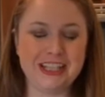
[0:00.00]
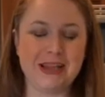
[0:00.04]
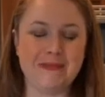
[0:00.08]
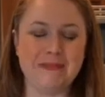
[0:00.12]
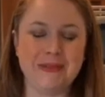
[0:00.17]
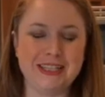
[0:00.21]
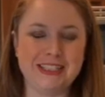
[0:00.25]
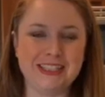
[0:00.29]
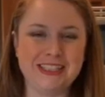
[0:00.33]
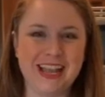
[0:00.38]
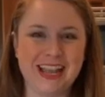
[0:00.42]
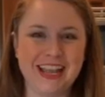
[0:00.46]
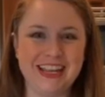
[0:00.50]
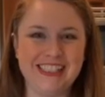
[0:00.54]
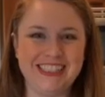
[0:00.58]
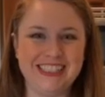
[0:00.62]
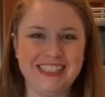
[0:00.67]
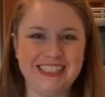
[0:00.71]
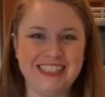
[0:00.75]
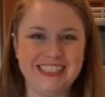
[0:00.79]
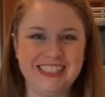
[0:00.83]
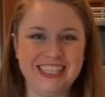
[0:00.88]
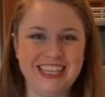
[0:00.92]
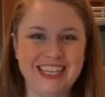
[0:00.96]
I'm excited
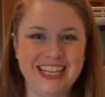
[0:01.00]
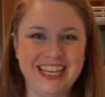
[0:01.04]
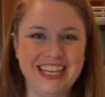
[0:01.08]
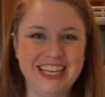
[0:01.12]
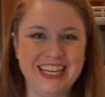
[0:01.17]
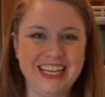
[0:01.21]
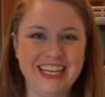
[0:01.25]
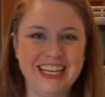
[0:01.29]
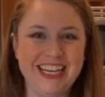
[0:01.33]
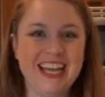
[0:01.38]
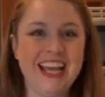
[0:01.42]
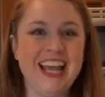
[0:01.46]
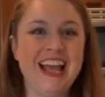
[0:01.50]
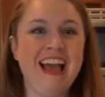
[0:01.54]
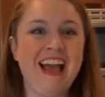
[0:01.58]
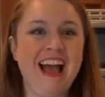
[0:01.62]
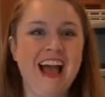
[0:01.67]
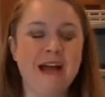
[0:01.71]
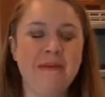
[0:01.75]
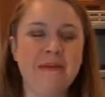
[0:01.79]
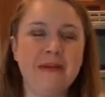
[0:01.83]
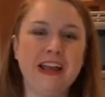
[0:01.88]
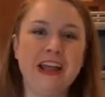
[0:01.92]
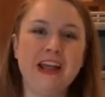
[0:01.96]
to dig in.
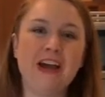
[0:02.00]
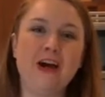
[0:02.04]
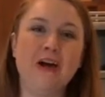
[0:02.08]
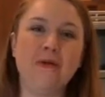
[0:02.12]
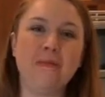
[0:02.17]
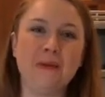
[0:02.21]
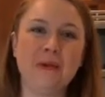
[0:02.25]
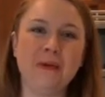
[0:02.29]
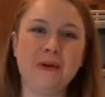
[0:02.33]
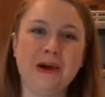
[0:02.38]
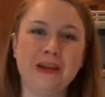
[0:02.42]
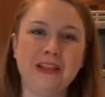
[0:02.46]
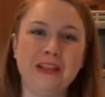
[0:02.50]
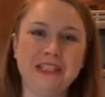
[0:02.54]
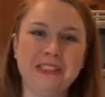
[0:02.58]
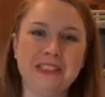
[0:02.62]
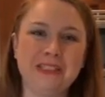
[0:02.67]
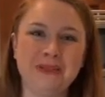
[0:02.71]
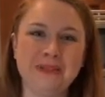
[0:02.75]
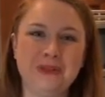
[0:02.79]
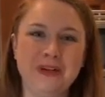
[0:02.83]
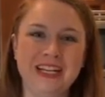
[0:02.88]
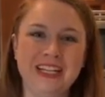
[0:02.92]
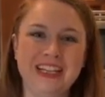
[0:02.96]
And I hope you all
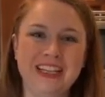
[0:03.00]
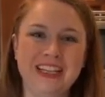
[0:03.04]
enjoyed